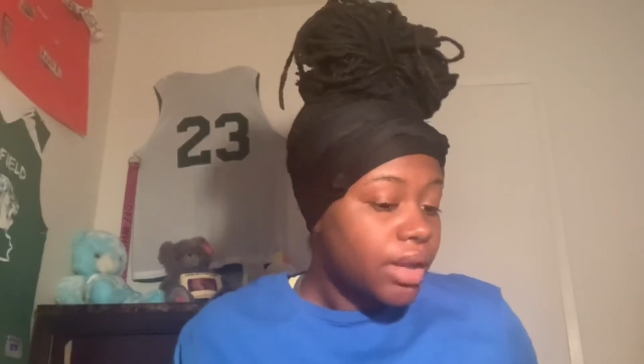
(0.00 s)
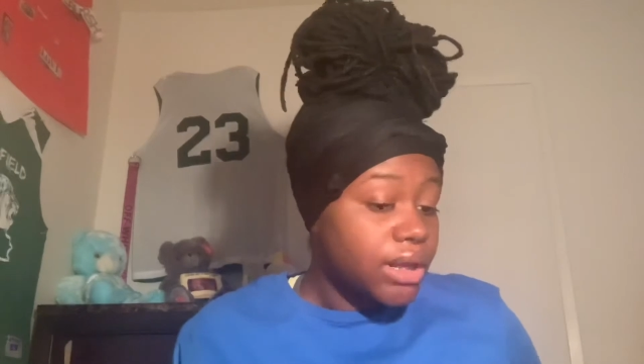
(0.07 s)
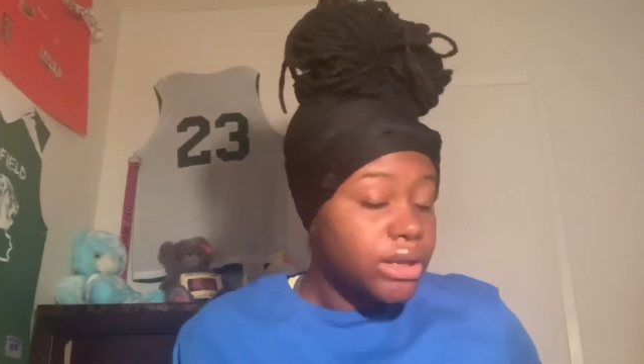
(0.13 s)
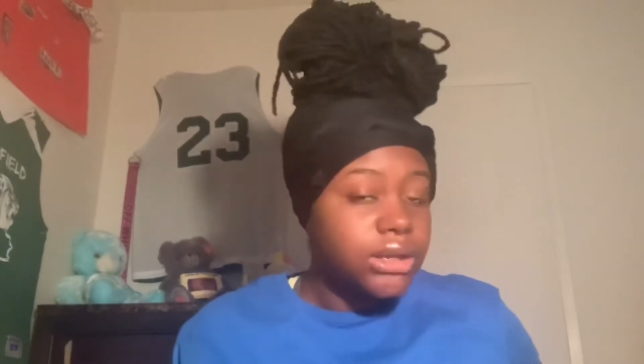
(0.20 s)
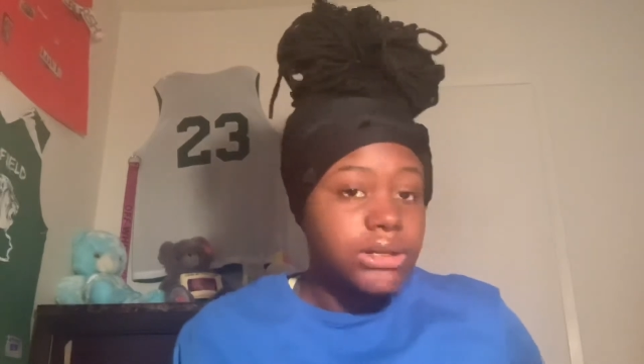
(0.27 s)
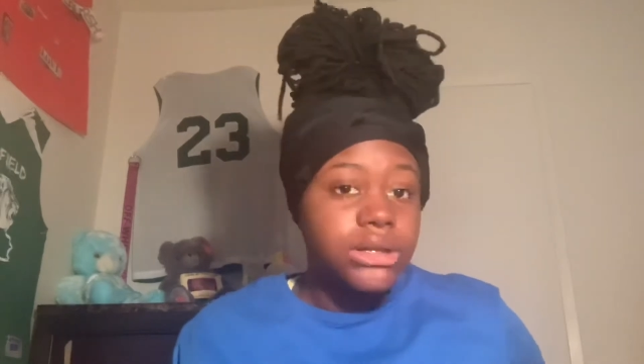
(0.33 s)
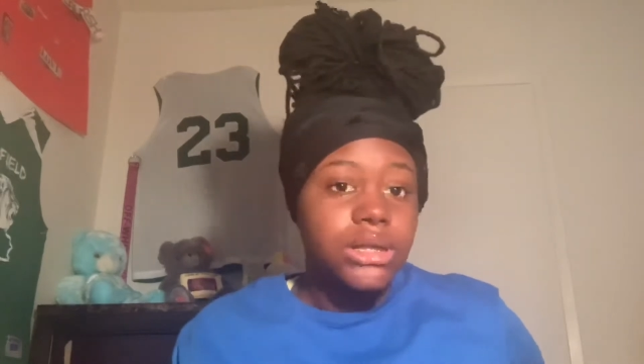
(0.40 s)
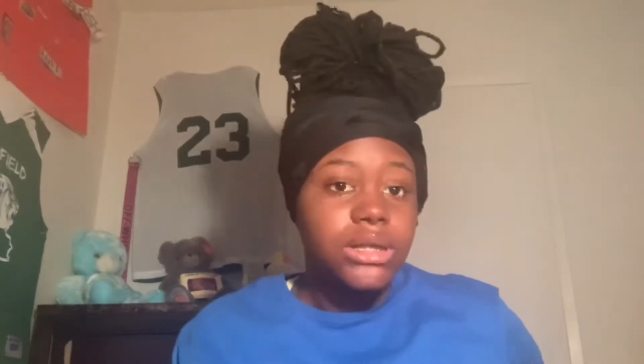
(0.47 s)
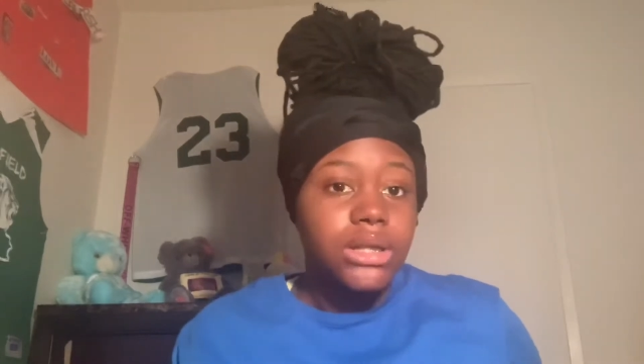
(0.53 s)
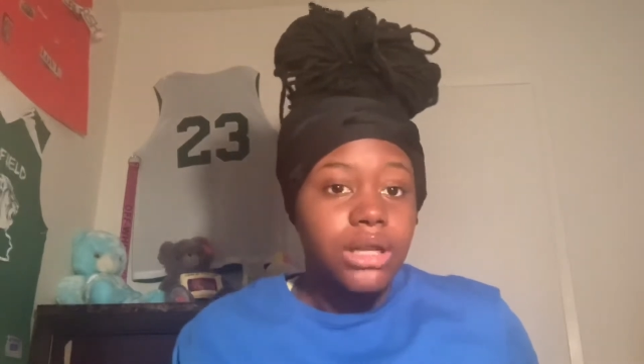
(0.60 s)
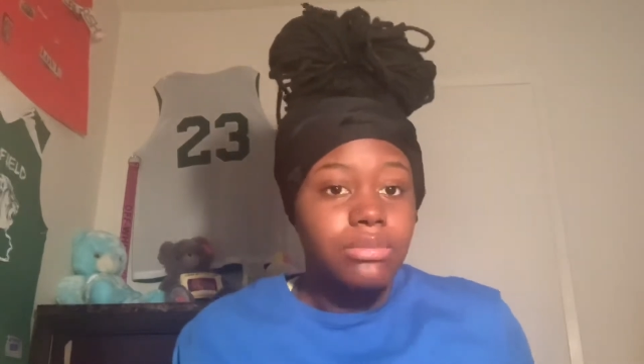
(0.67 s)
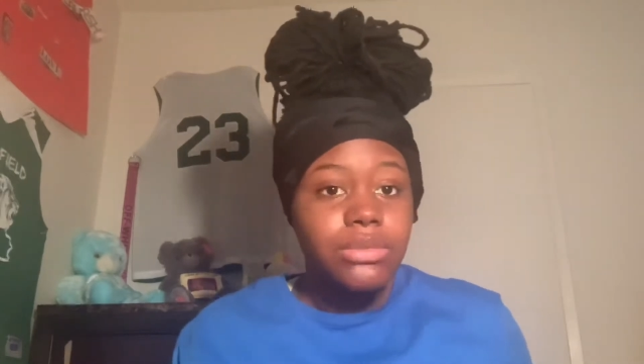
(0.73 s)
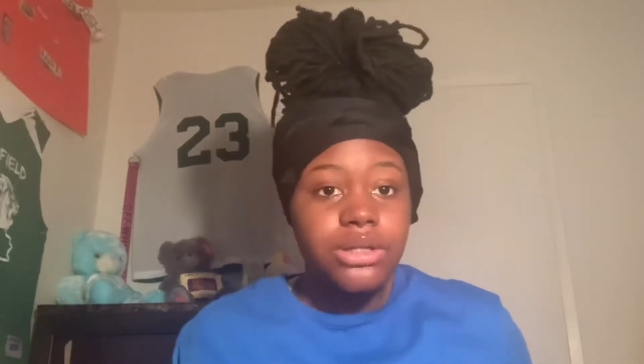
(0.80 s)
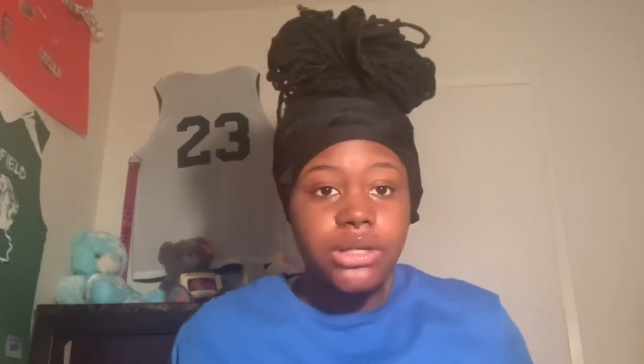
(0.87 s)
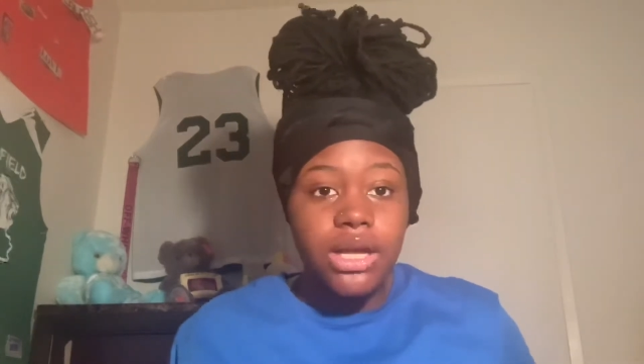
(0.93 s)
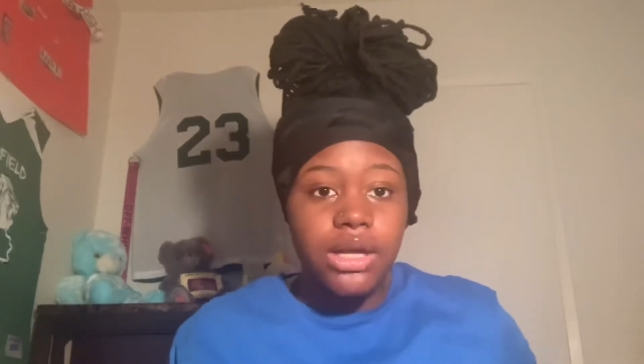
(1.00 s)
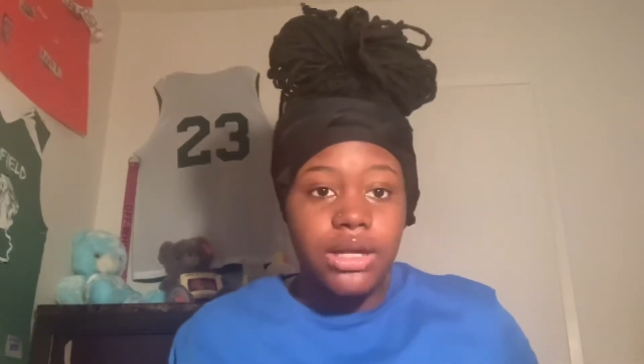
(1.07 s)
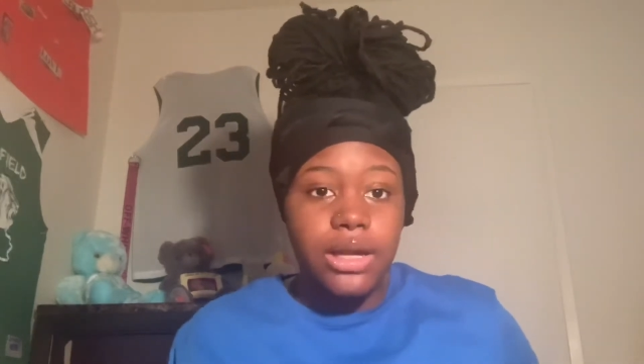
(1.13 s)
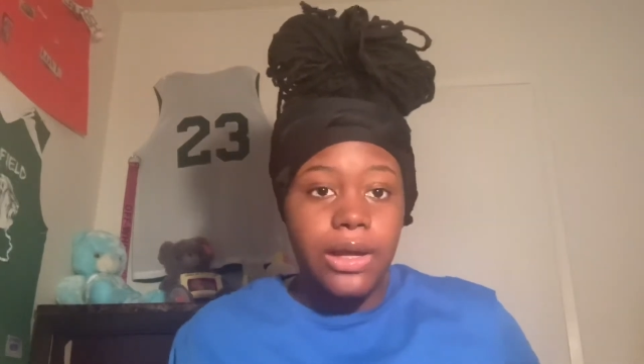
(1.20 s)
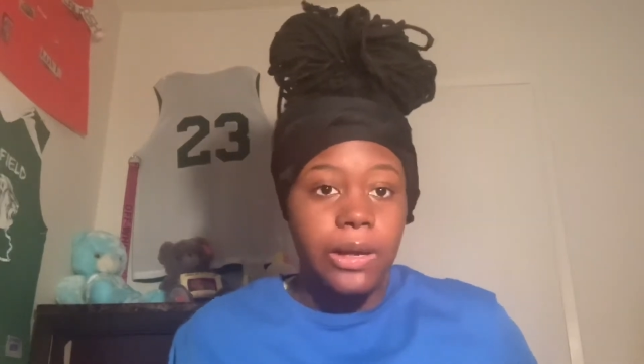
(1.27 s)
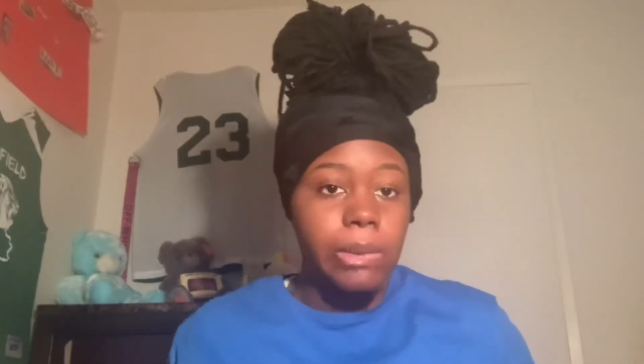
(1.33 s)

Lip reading: His nickname is Yah Yah.